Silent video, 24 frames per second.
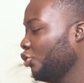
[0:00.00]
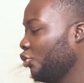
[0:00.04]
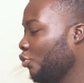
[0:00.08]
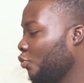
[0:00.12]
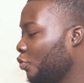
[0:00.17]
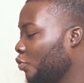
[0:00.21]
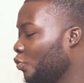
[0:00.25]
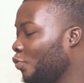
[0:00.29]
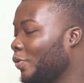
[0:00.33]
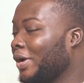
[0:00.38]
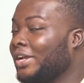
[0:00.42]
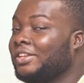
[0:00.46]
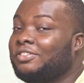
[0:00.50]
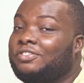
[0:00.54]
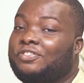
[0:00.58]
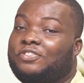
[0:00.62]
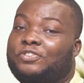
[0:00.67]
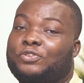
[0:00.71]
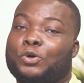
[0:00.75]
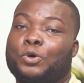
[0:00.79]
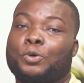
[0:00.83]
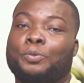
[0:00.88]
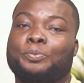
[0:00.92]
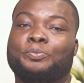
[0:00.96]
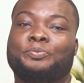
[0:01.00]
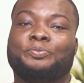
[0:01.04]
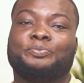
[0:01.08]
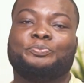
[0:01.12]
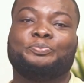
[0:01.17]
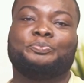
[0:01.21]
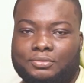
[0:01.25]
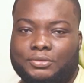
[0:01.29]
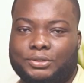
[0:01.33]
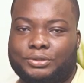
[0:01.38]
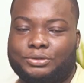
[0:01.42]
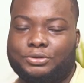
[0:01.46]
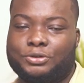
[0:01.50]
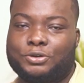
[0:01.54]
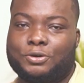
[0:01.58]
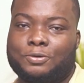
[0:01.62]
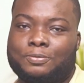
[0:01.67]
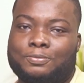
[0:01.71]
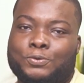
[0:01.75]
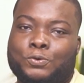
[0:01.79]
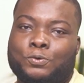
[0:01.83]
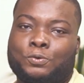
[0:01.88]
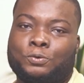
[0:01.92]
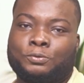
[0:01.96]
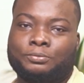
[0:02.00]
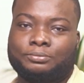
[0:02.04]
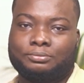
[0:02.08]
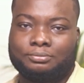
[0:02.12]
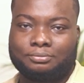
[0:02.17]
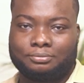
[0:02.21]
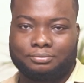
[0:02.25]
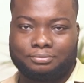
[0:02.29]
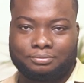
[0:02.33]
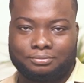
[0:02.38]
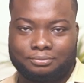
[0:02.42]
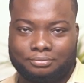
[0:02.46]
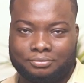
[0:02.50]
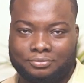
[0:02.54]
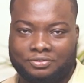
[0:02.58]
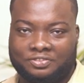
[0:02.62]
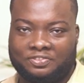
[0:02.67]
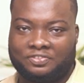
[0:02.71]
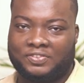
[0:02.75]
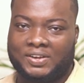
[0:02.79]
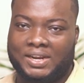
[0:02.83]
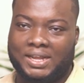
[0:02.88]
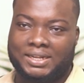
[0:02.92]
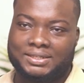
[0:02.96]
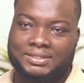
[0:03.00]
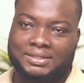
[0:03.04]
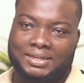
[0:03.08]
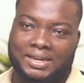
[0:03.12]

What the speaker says: So we went from the normal flat